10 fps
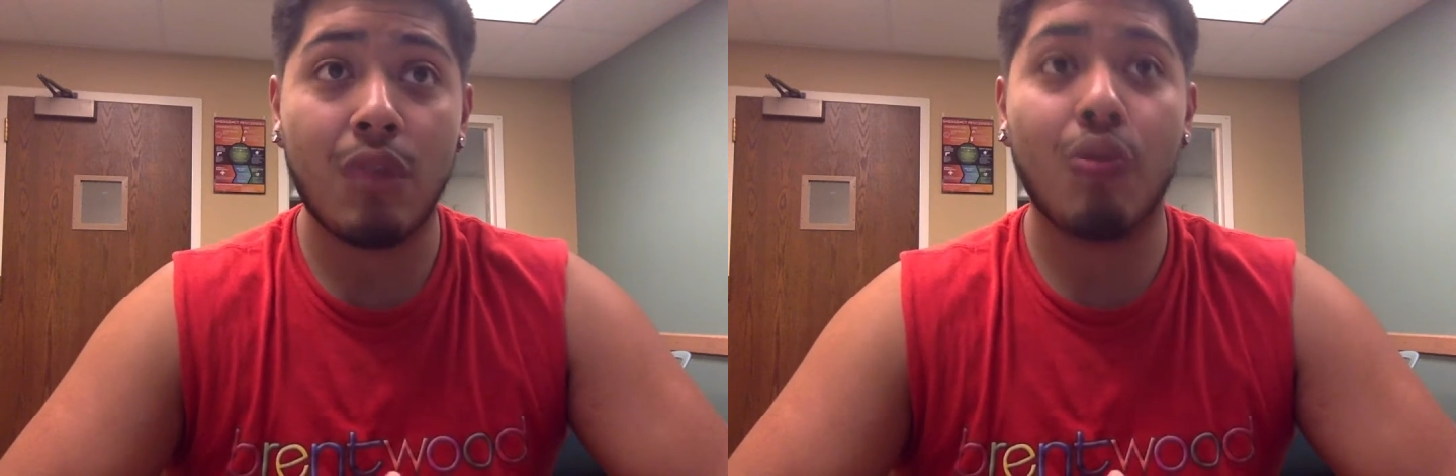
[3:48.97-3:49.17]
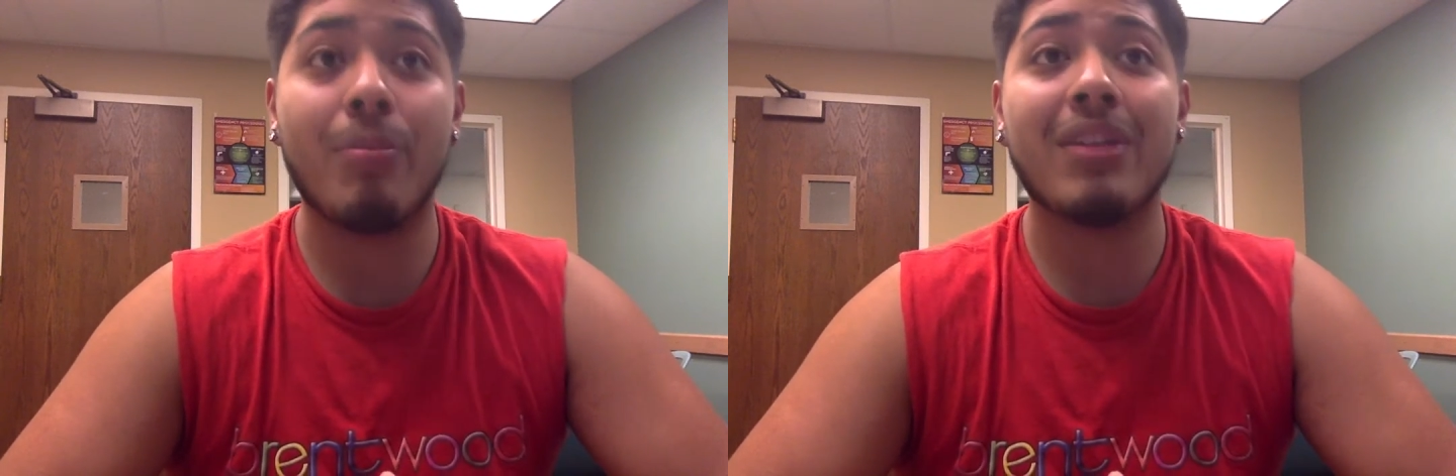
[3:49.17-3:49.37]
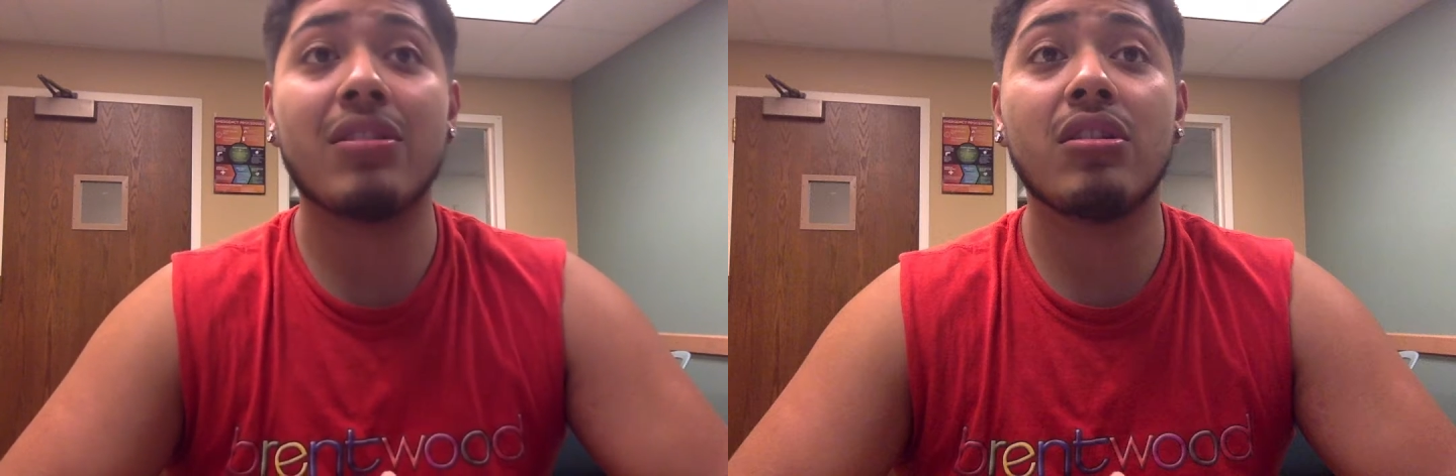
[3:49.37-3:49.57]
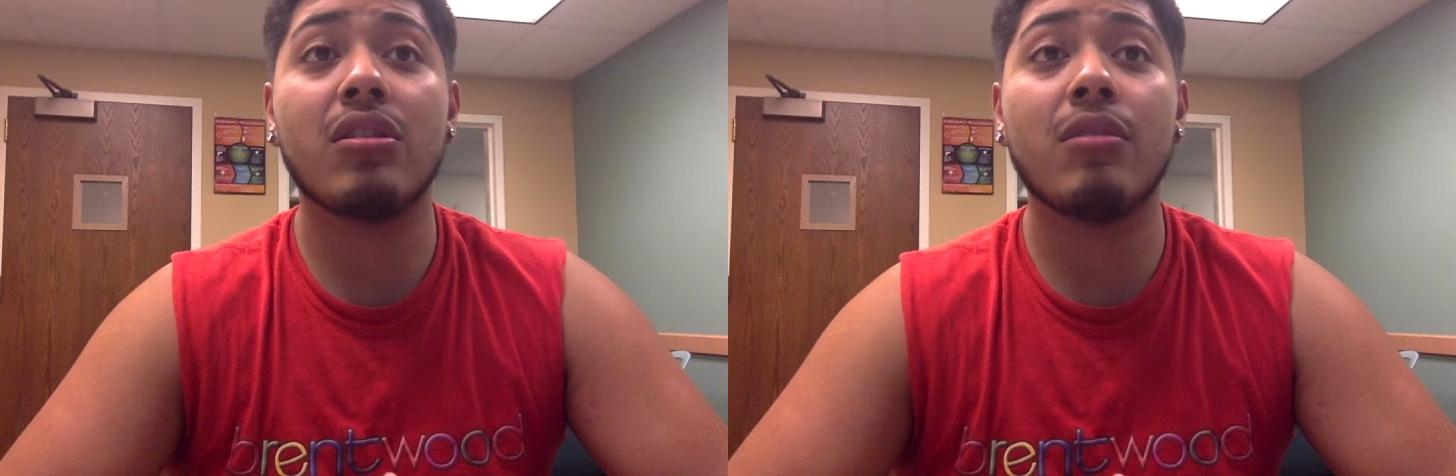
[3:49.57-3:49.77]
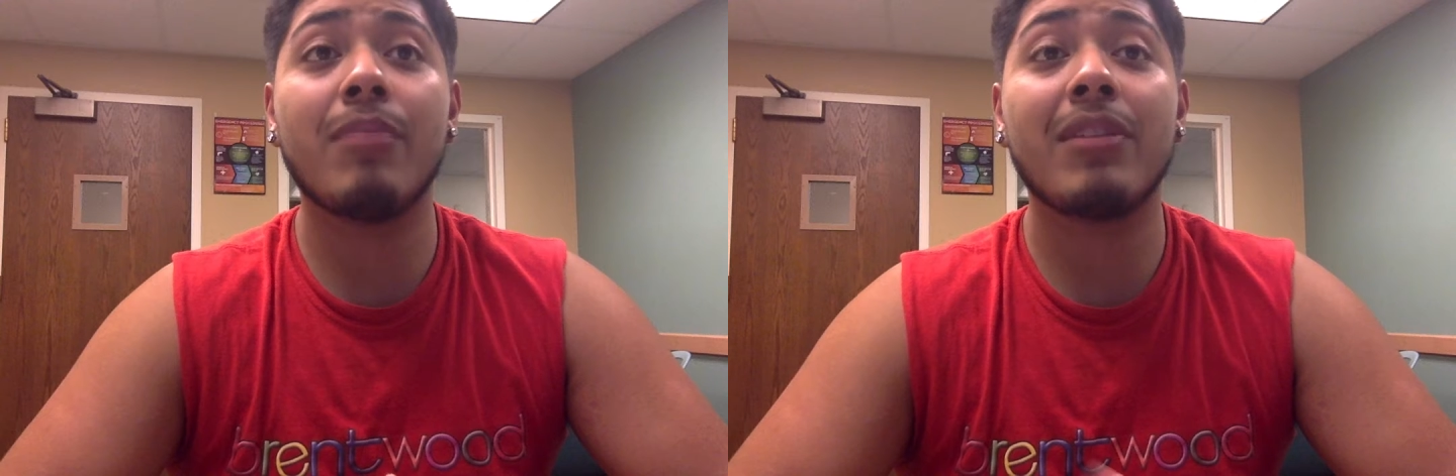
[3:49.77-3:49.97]
what makes
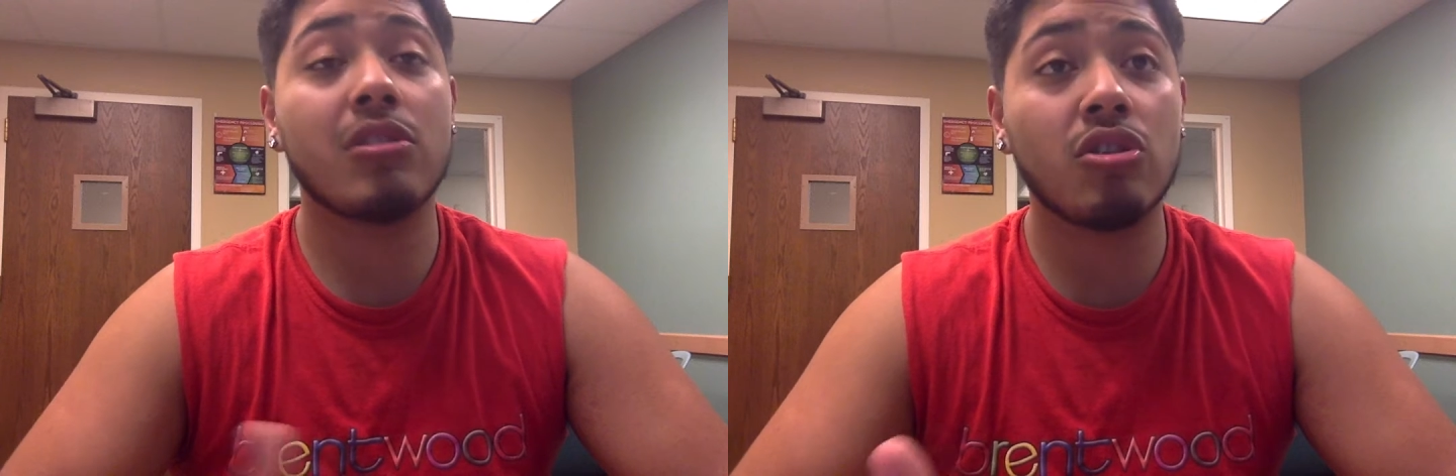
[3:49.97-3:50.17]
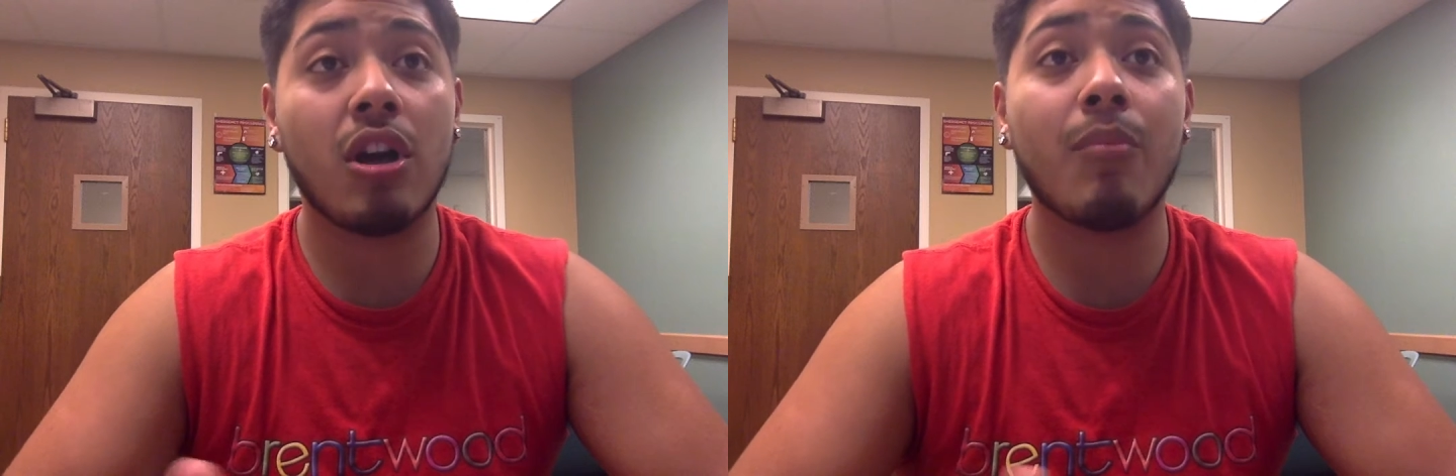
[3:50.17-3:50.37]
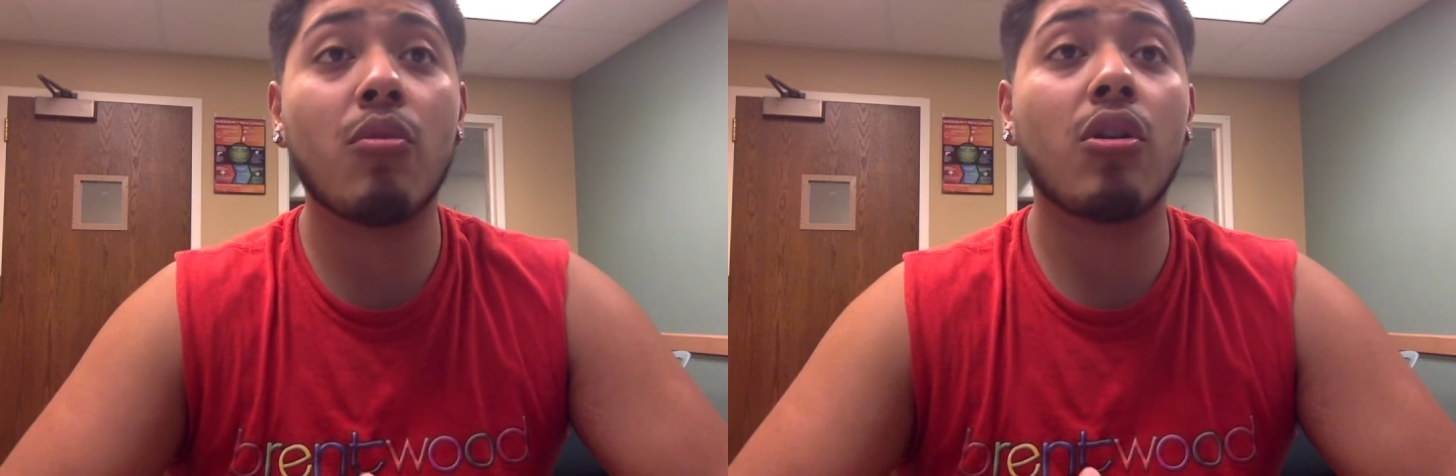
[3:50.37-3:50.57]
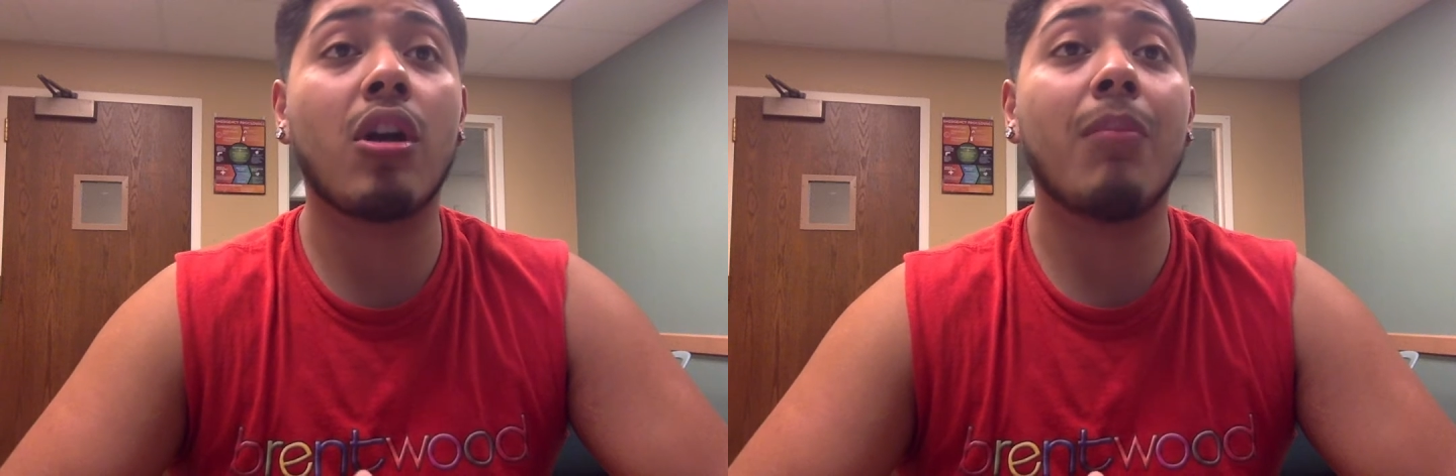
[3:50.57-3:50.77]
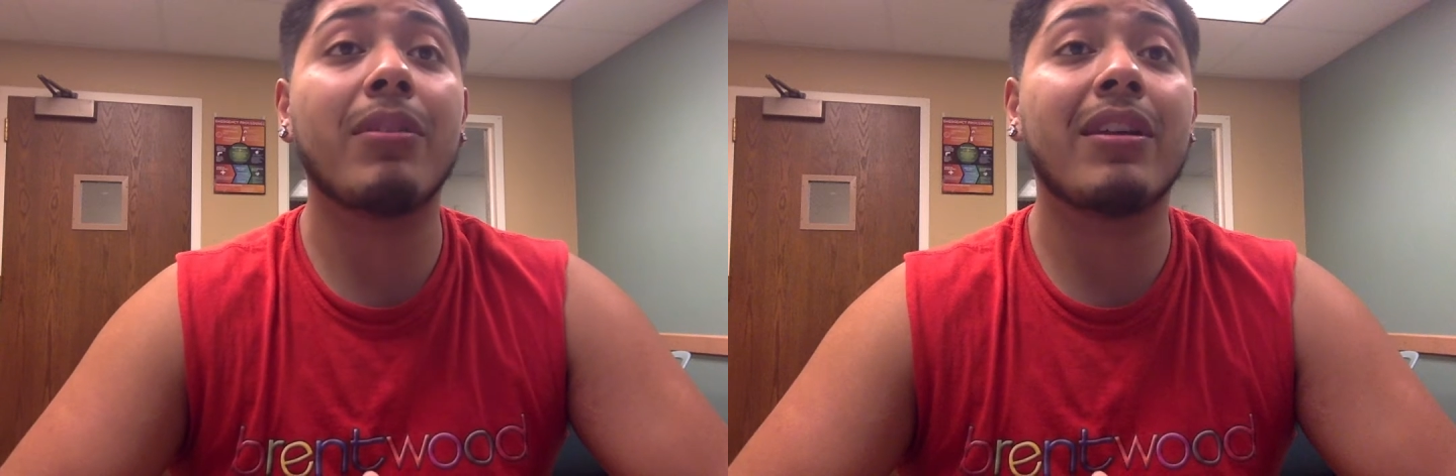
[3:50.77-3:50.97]
the job more
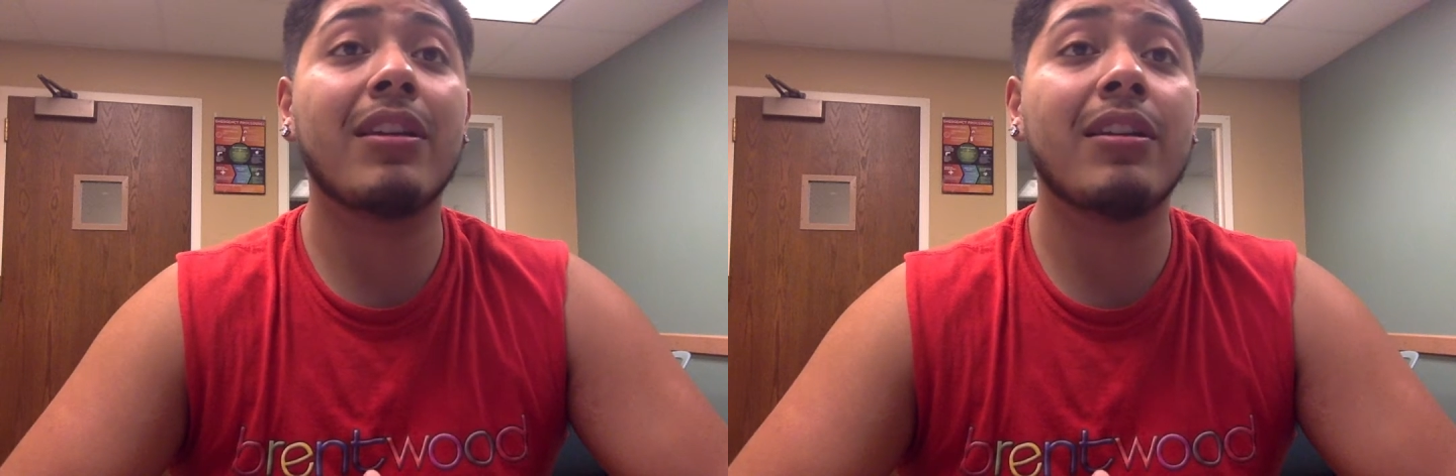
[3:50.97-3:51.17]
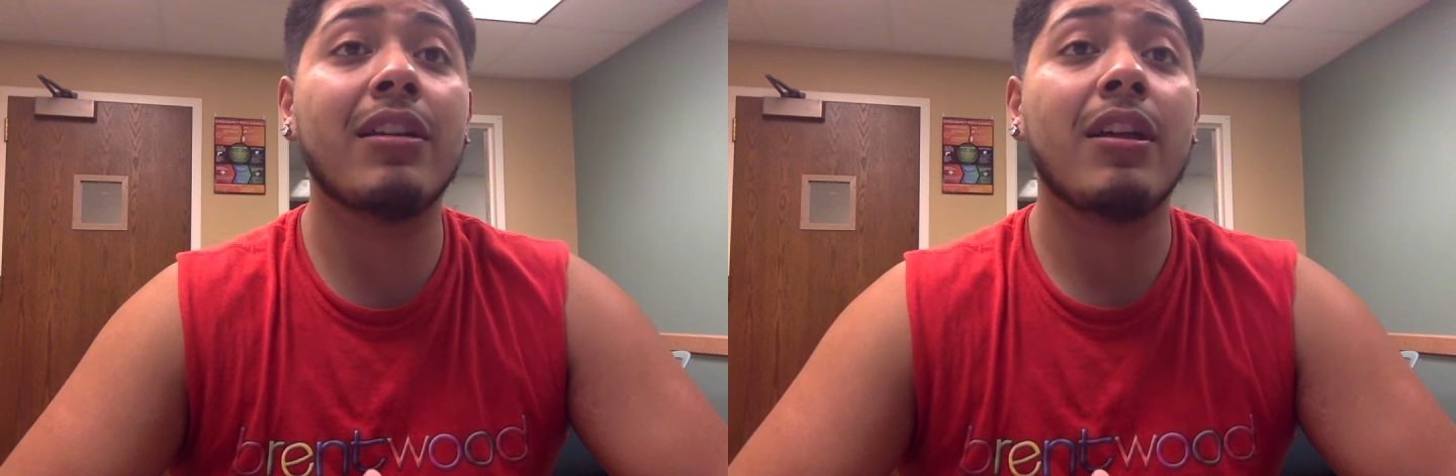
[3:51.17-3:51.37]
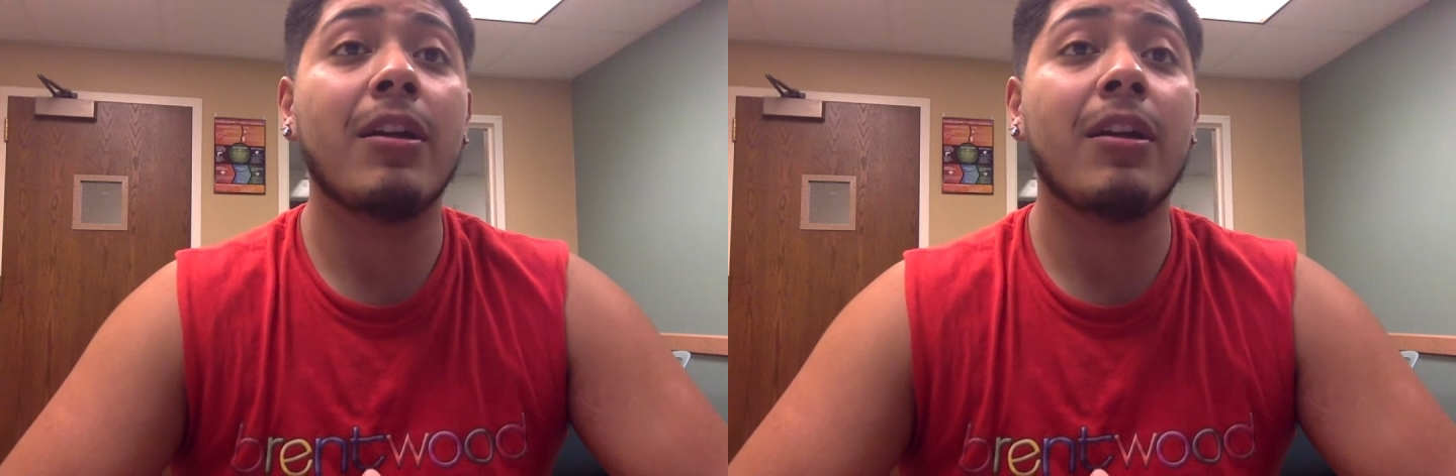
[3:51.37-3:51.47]
complicated.